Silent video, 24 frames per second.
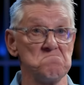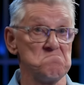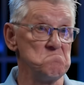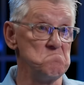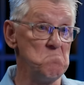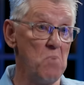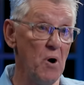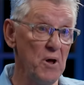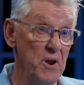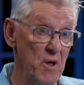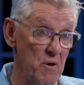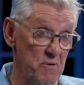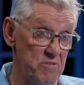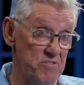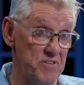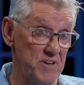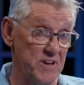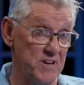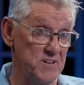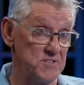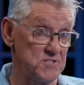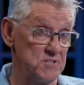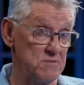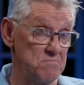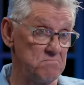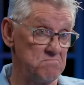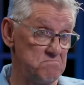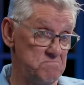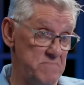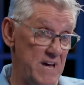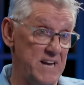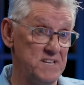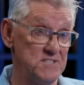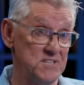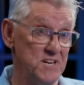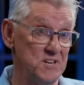Monotheism,
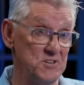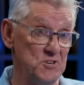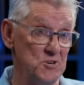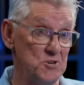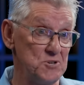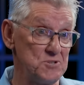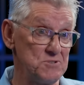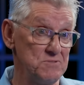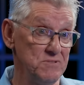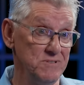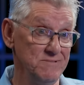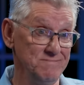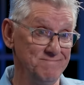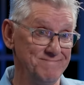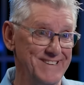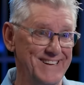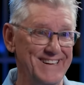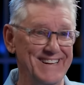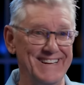that's unusual.